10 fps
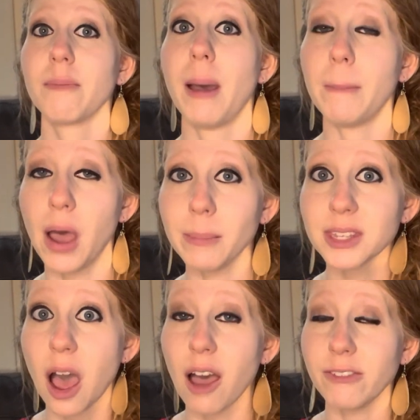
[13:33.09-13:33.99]
My mom's
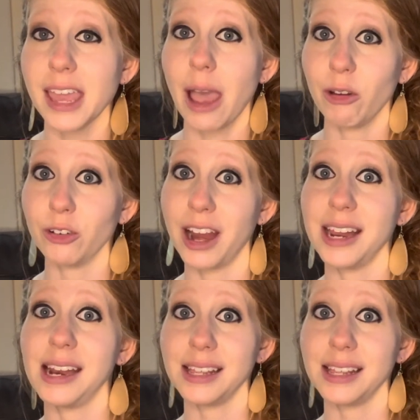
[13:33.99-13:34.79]
coffee, I would rate it a